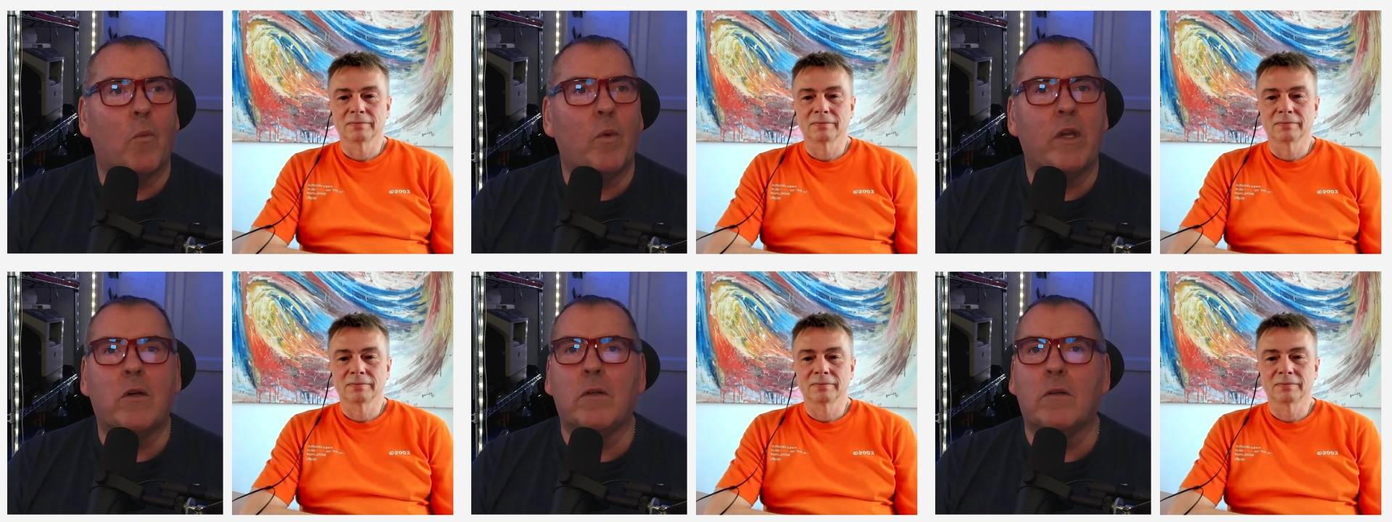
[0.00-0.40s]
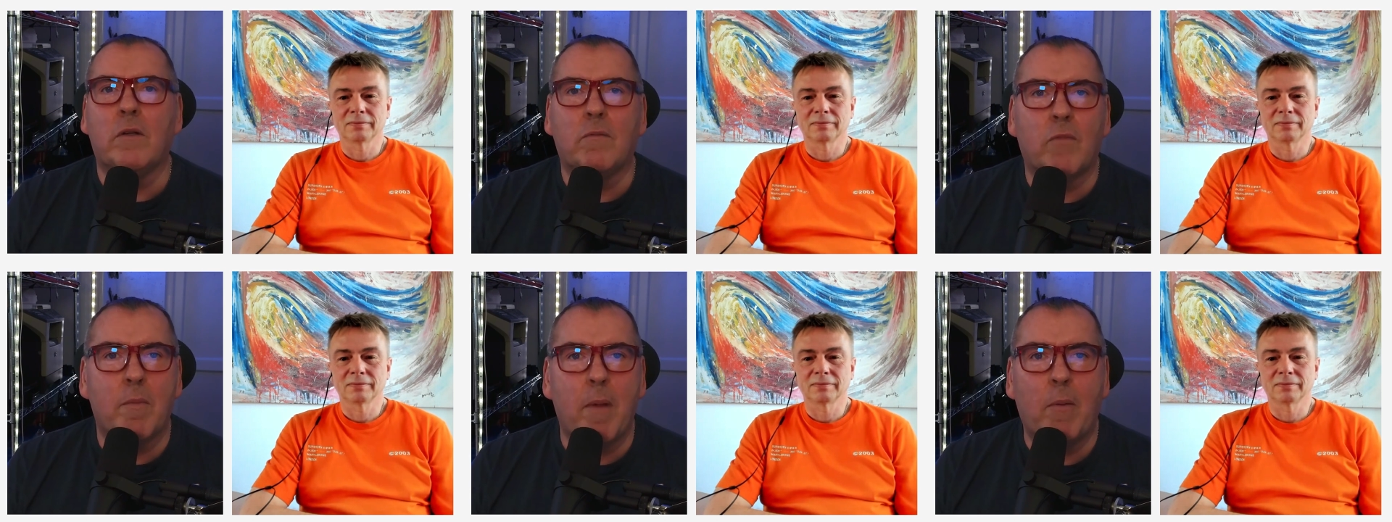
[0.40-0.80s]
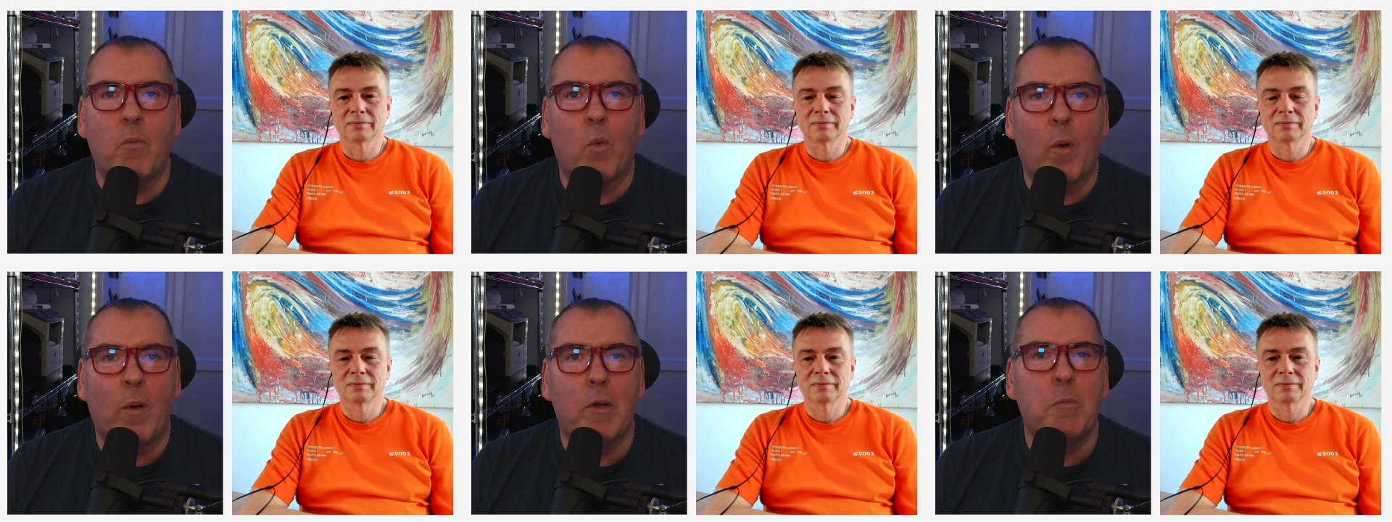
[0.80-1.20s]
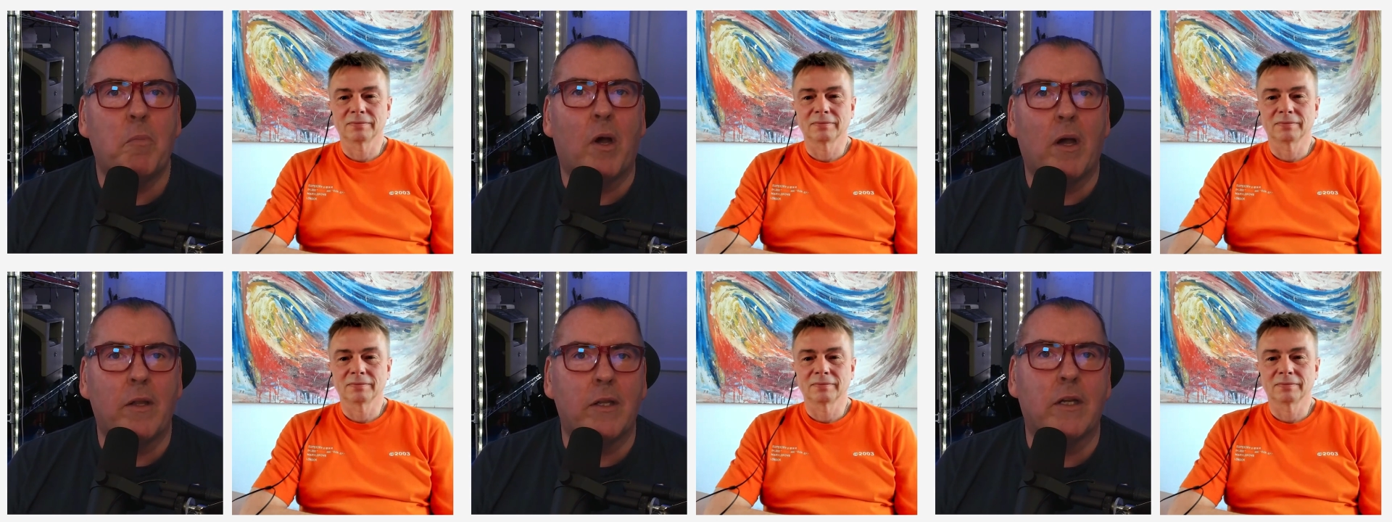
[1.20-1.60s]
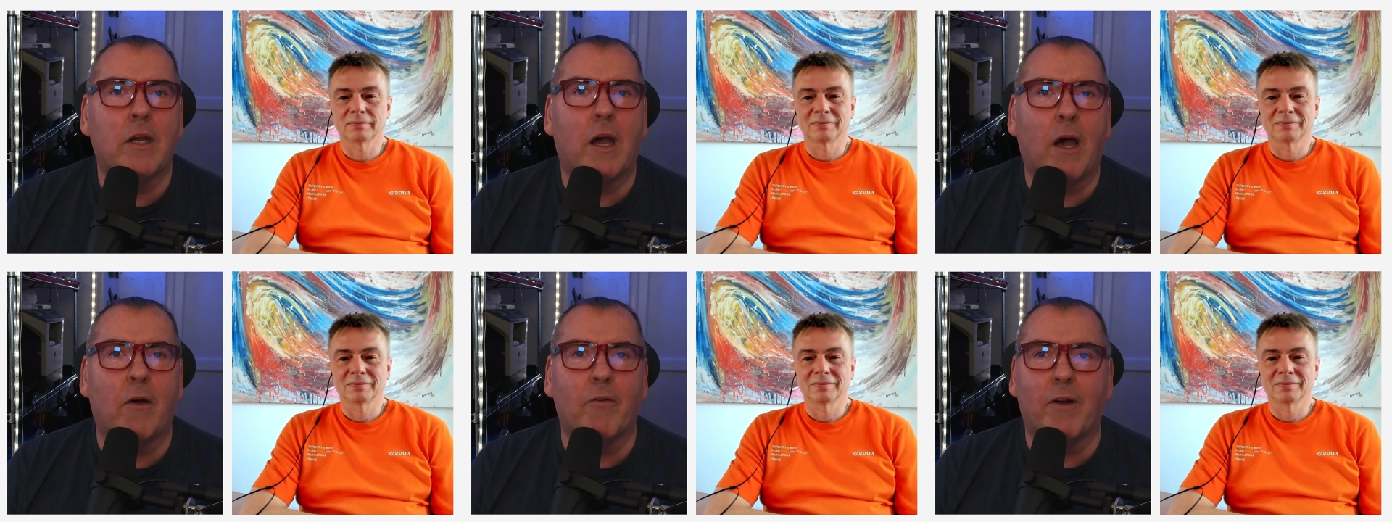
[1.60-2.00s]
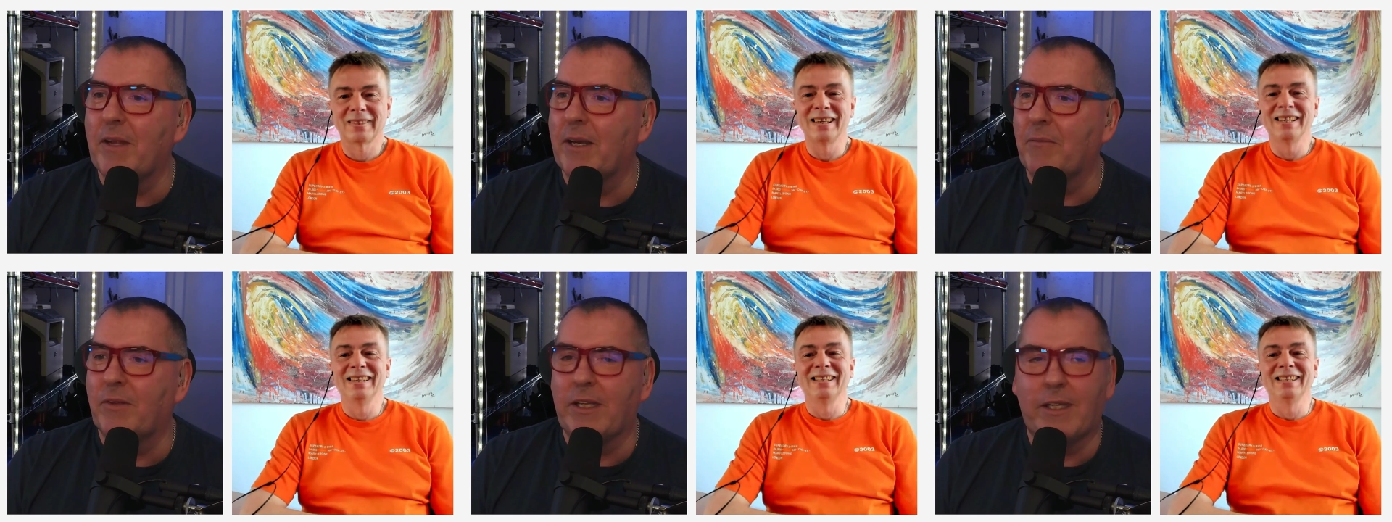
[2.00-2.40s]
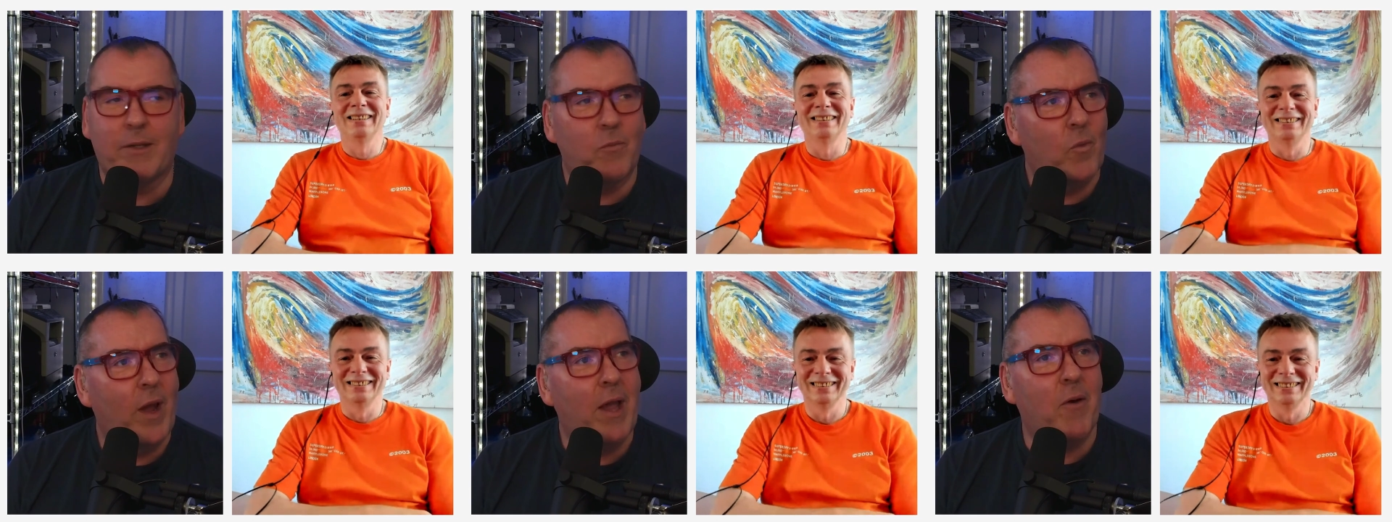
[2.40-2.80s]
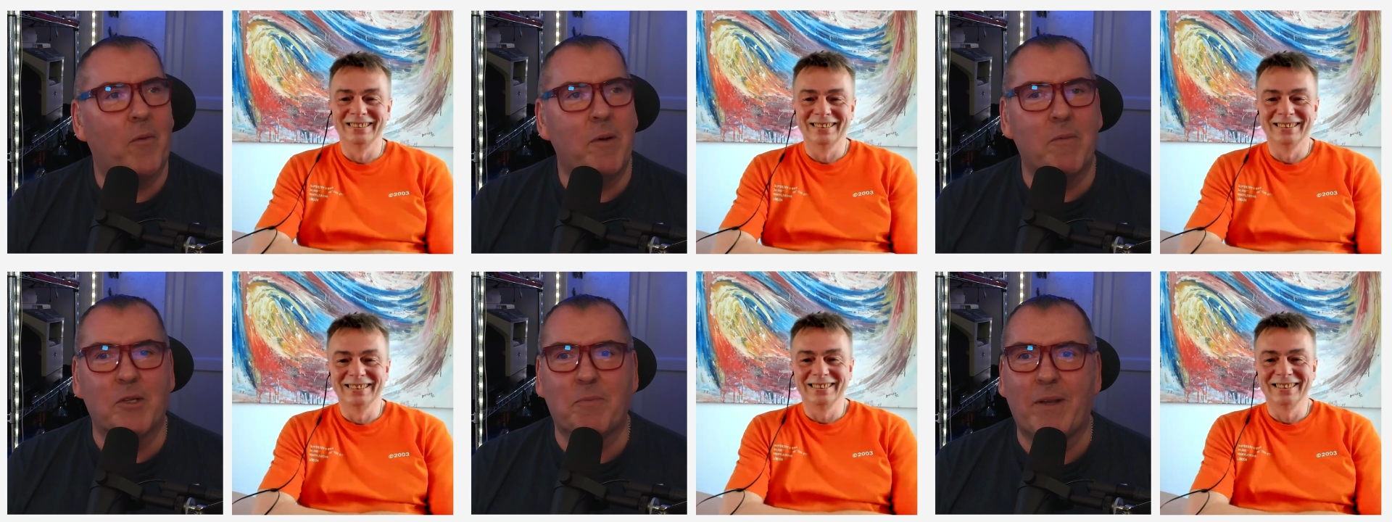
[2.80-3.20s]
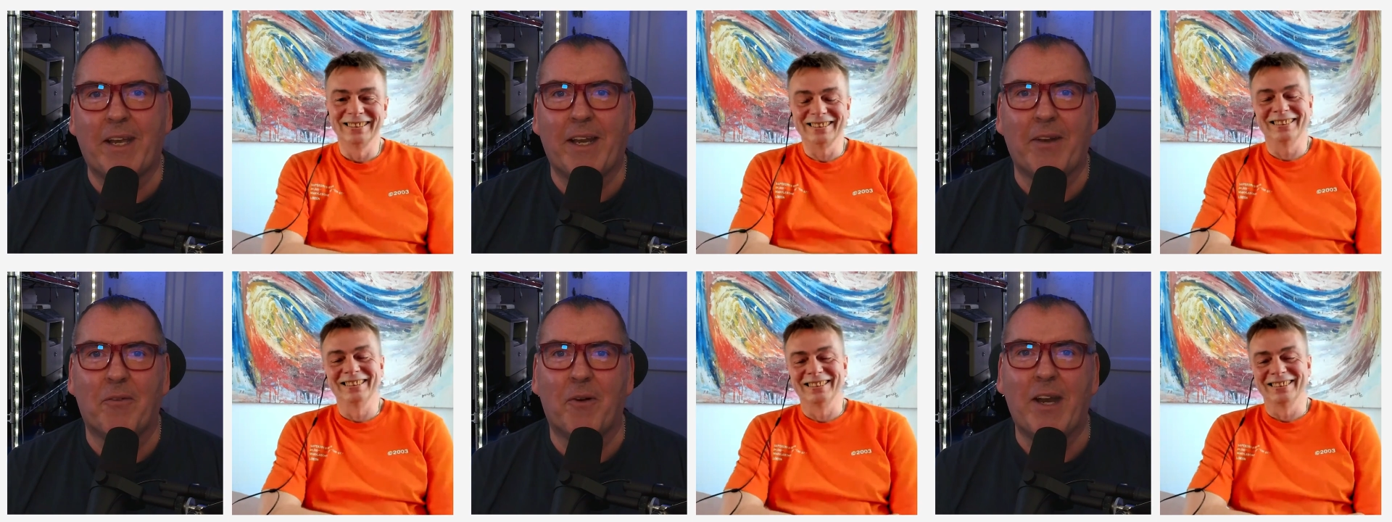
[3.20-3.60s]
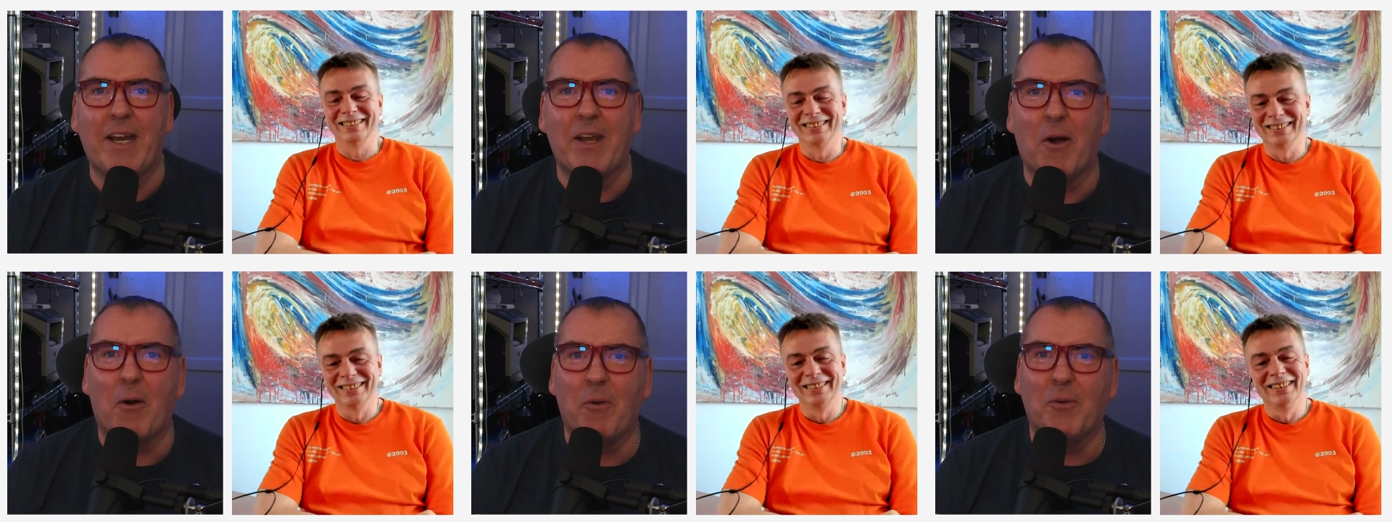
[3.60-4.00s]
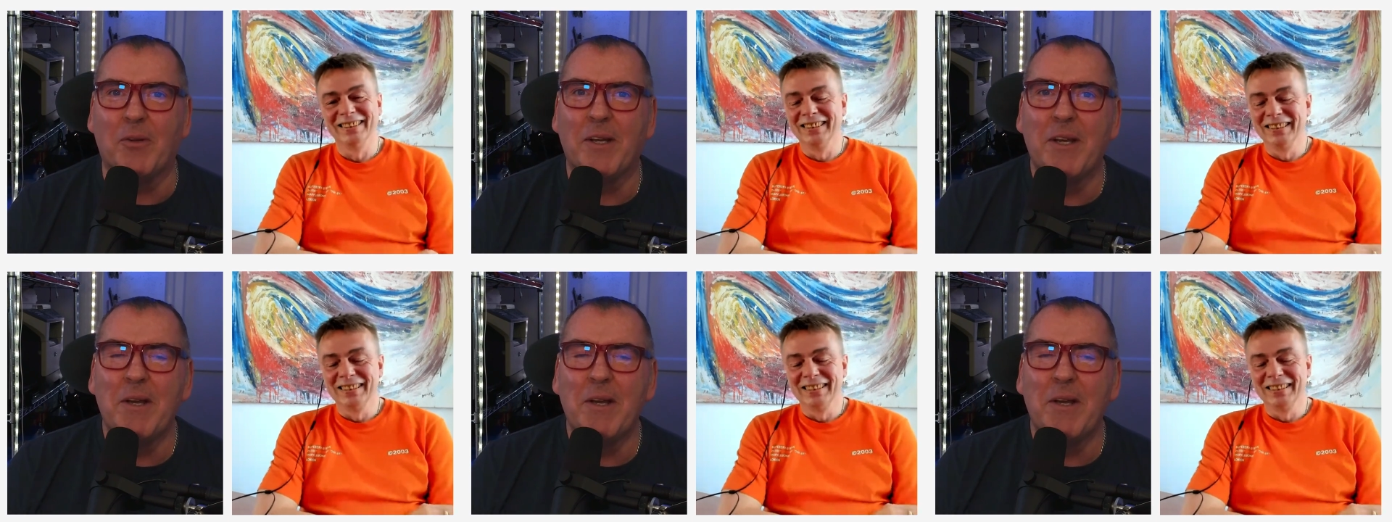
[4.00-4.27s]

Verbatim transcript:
Speaker 1: and we couldn't remember where we parked the car. I mean, I'm thinking we must be getting really,